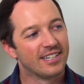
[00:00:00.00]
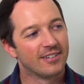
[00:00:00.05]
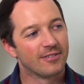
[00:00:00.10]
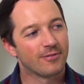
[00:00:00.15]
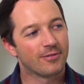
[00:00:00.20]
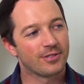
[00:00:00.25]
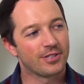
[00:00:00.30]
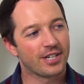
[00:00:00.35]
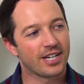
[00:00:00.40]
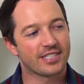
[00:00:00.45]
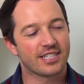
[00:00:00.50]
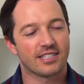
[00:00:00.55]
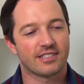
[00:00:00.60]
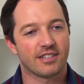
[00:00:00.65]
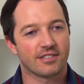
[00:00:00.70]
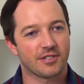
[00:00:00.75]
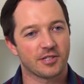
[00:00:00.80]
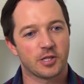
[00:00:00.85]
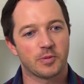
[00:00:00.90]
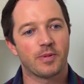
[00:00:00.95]
When you guys had
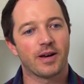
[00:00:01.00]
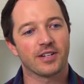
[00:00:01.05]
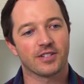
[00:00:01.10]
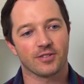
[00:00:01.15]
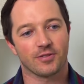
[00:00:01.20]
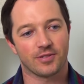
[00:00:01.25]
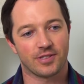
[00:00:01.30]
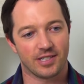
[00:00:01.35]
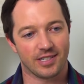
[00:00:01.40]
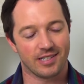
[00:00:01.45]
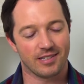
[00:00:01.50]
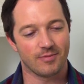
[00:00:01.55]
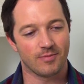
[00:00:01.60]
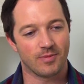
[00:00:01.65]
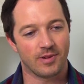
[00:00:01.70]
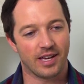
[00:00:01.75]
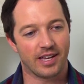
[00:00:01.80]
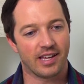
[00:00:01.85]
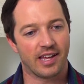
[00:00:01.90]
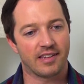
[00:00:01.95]
such a special
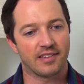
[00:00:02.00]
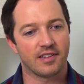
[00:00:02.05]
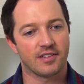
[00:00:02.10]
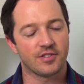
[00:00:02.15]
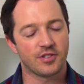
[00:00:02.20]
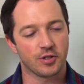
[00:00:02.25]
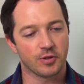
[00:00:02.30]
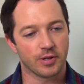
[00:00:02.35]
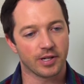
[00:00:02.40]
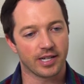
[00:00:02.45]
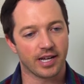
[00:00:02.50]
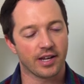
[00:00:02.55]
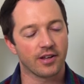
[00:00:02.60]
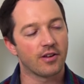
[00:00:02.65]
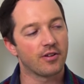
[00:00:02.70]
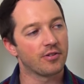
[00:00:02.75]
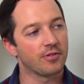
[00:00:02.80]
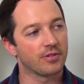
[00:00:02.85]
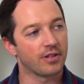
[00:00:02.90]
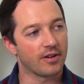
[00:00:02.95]
team and to do it, I know
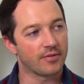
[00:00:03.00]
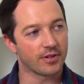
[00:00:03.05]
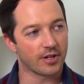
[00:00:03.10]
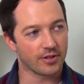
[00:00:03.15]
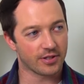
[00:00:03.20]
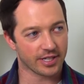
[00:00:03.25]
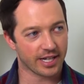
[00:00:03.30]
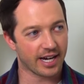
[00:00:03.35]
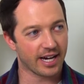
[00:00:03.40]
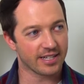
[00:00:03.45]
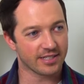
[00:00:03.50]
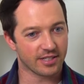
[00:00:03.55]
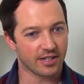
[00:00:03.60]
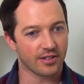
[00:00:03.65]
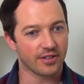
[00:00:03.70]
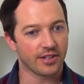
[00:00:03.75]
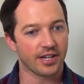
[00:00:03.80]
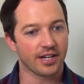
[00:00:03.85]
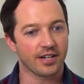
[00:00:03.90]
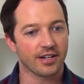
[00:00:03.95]
you loved all the guys
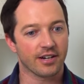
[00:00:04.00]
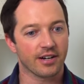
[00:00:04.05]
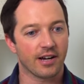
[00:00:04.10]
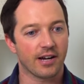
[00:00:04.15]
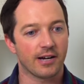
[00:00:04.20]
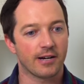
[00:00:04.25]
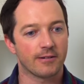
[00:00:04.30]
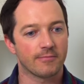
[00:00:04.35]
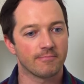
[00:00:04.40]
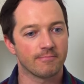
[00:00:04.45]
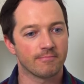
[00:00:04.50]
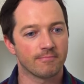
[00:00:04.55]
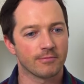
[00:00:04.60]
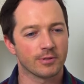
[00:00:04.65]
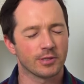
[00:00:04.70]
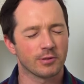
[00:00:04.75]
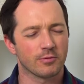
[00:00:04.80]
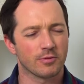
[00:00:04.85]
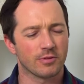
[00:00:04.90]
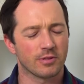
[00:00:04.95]
on there.
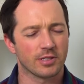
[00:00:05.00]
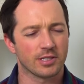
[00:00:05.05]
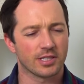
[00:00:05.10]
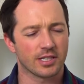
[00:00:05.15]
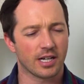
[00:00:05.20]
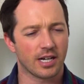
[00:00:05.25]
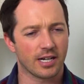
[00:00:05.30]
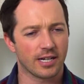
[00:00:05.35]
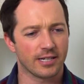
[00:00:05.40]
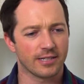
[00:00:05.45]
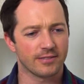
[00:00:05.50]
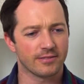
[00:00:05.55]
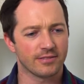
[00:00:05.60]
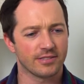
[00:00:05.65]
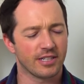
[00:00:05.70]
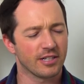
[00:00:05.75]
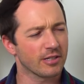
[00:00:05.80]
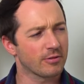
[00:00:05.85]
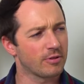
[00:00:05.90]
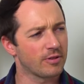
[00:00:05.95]
Was
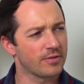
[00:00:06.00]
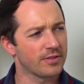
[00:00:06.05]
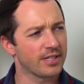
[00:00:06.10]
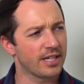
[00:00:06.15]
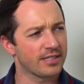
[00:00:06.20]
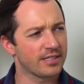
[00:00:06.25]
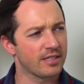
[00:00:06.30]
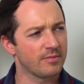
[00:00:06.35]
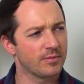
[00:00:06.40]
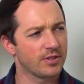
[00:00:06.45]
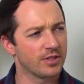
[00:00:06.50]
Derek Wolfe on that team